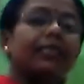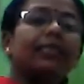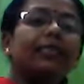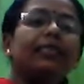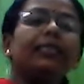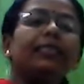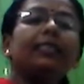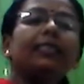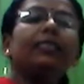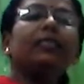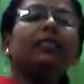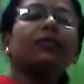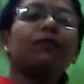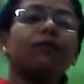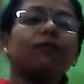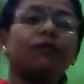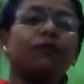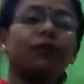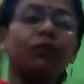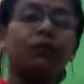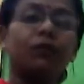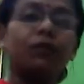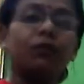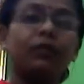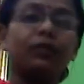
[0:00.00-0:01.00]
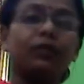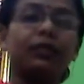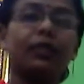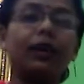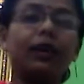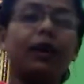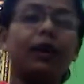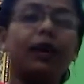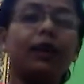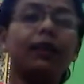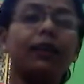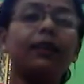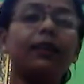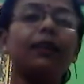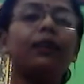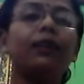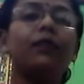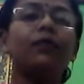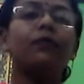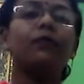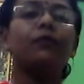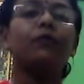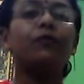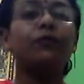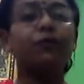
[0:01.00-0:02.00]
These foods are
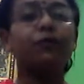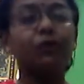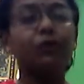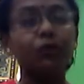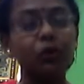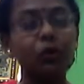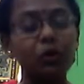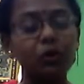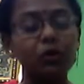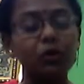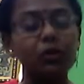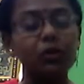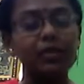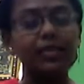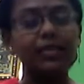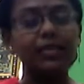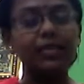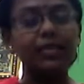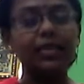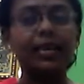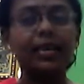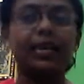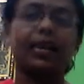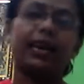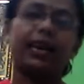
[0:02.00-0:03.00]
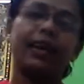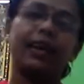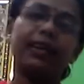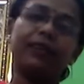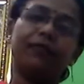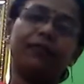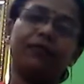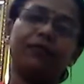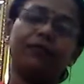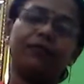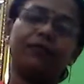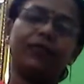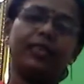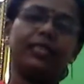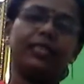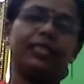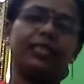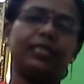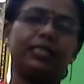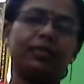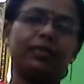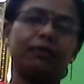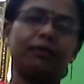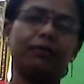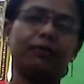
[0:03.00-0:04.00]
fruits and
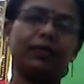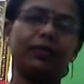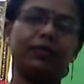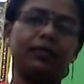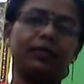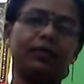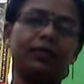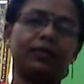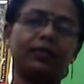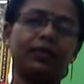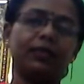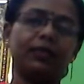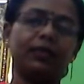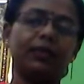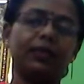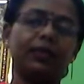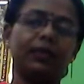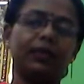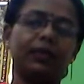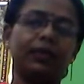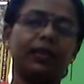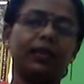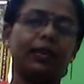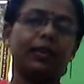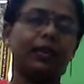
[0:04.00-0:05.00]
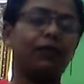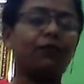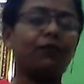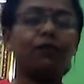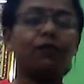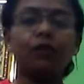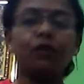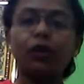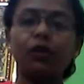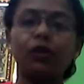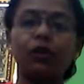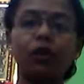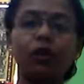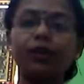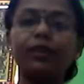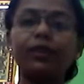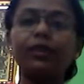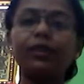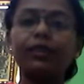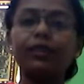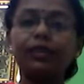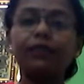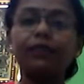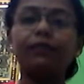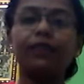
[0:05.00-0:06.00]
vegetables. If you are not
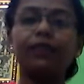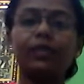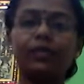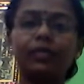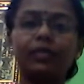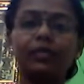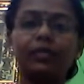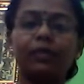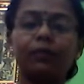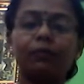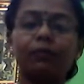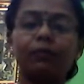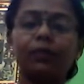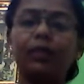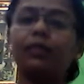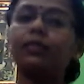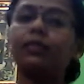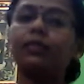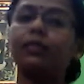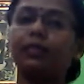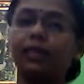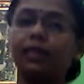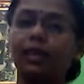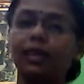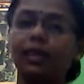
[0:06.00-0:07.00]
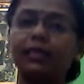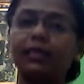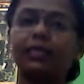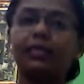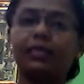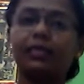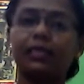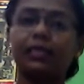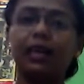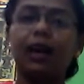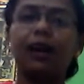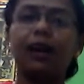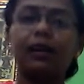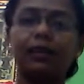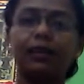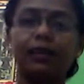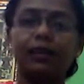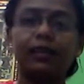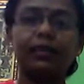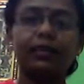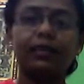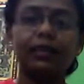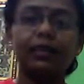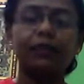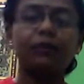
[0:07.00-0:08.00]
eating vegetables, just start
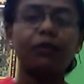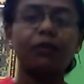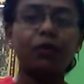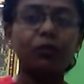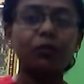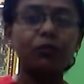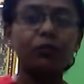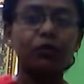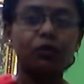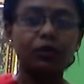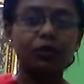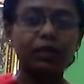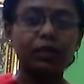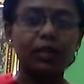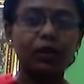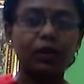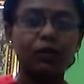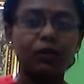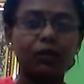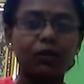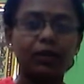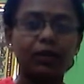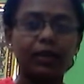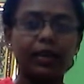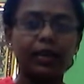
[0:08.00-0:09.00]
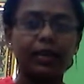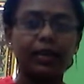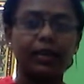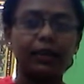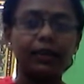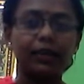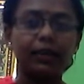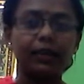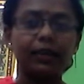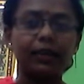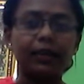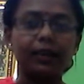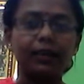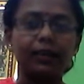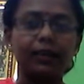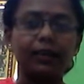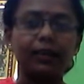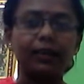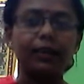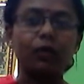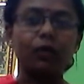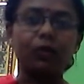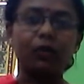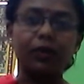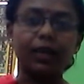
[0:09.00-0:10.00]
eating from today only.
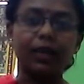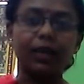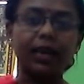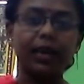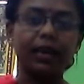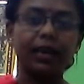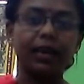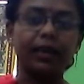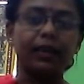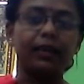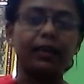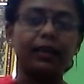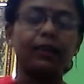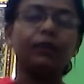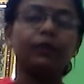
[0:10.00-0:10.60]
Okay,